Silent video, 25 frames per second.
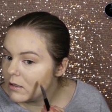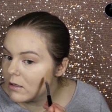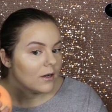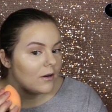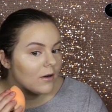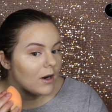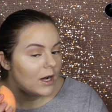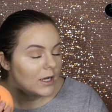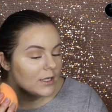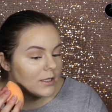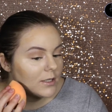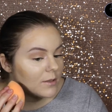
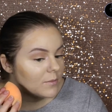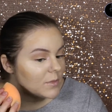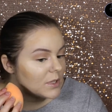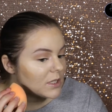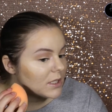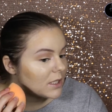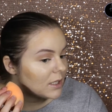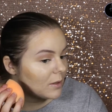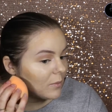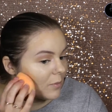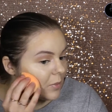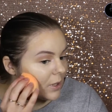Alright, so I'm
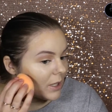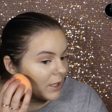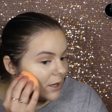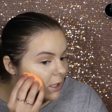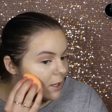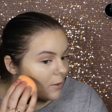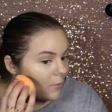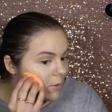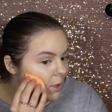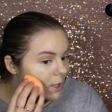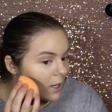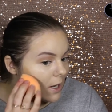just going to blend
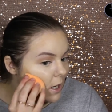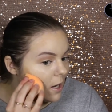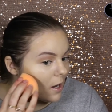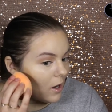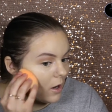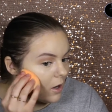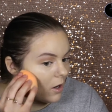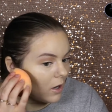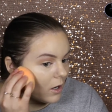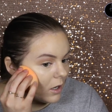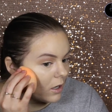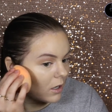that one
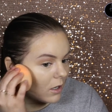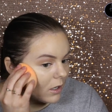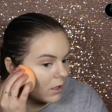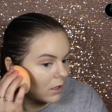out.